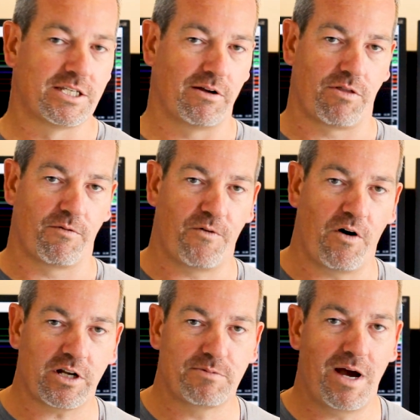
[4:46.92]
So the
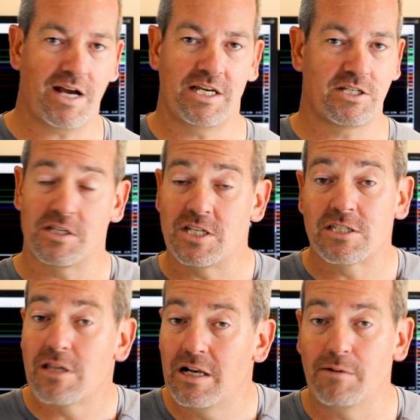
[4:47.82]
Forex markets are
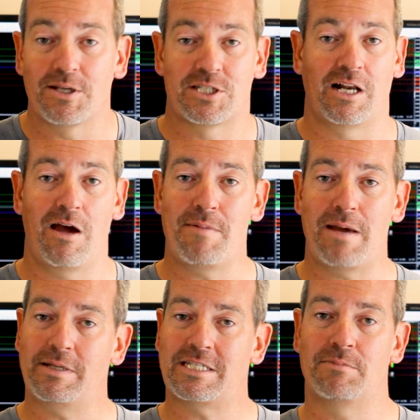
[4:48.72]
just a little bit slow
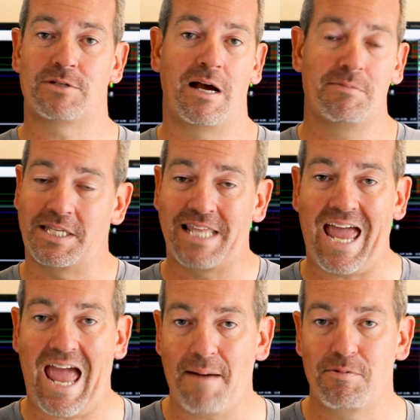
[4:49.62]
maybe sometimes, and
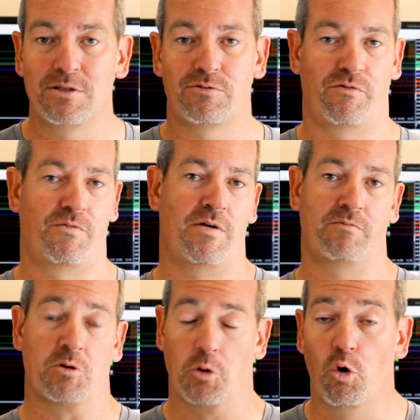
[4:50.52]
that happens with,
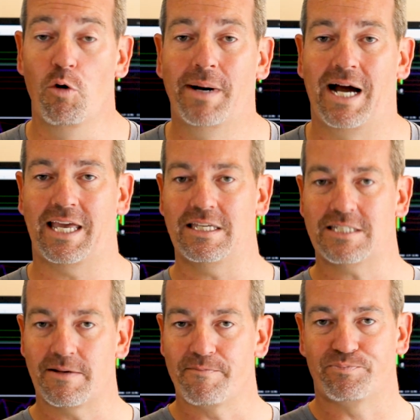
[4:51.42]
with all
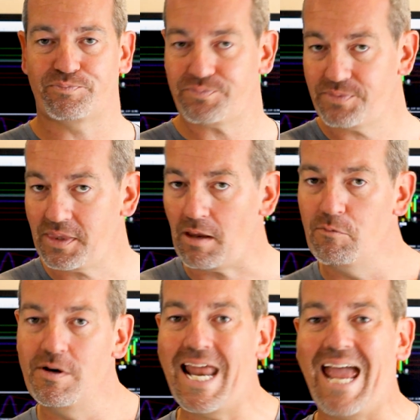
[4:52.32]
markets.
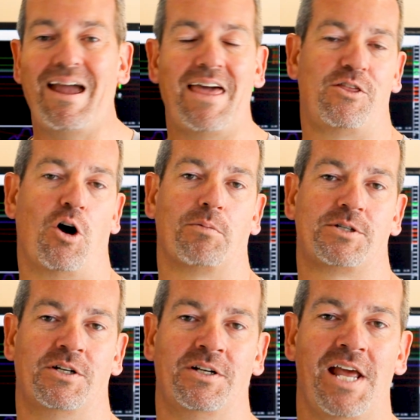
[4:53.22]
We now have the
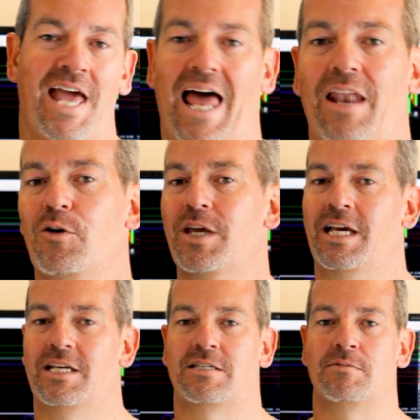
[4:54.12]
option at
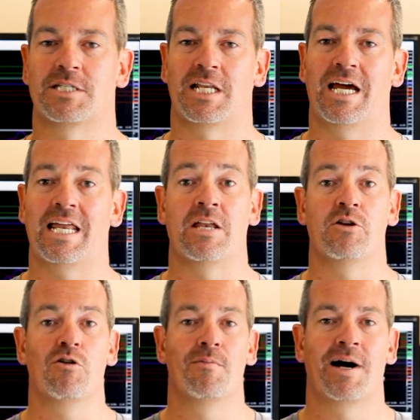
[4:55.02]
looking at some slightly
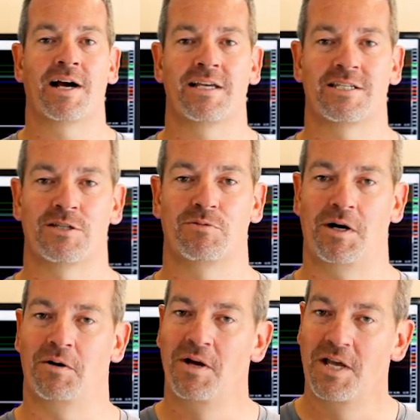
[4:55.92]
newer markets as
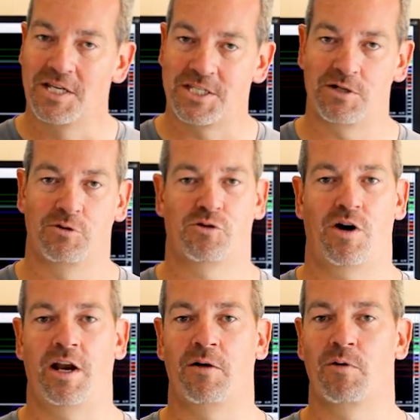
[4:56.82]
well, still
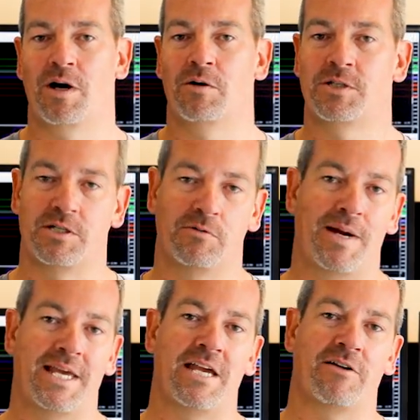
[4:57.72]
trading well, still
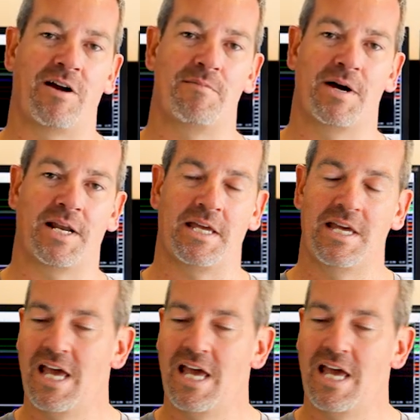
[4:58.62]
making great money.